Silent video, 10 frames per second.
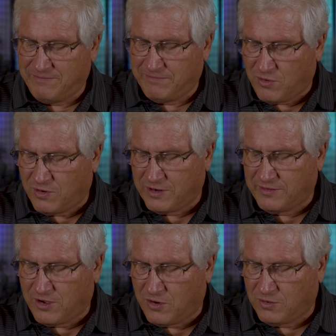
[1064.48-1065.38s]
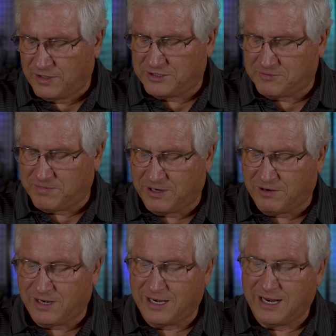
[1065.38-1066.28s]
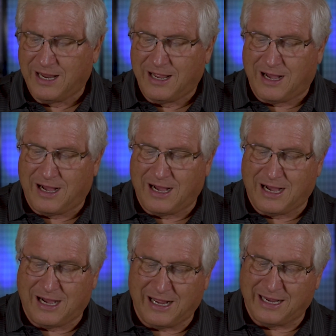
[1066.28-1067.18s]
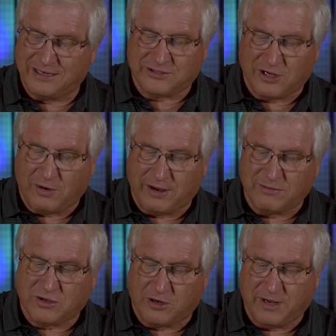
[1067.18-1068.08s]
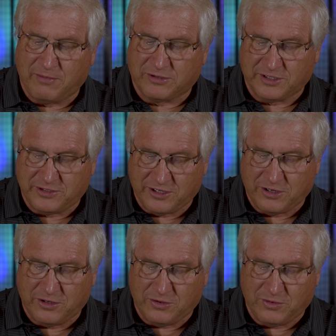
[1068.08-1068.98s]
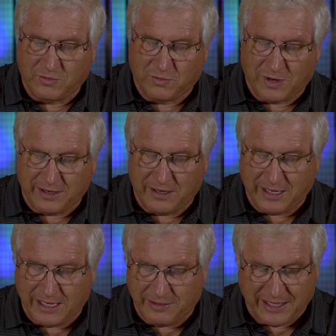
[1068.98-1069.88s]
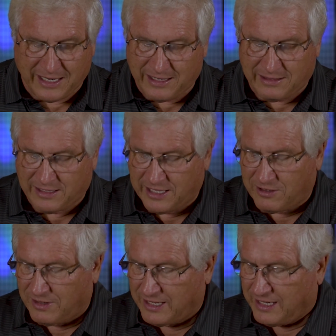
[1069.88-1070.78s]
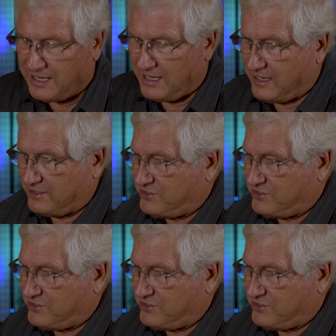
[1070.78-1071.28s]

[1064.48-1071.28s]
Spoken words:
born of the Holy Spirit. And so he was going to be able to do literally, it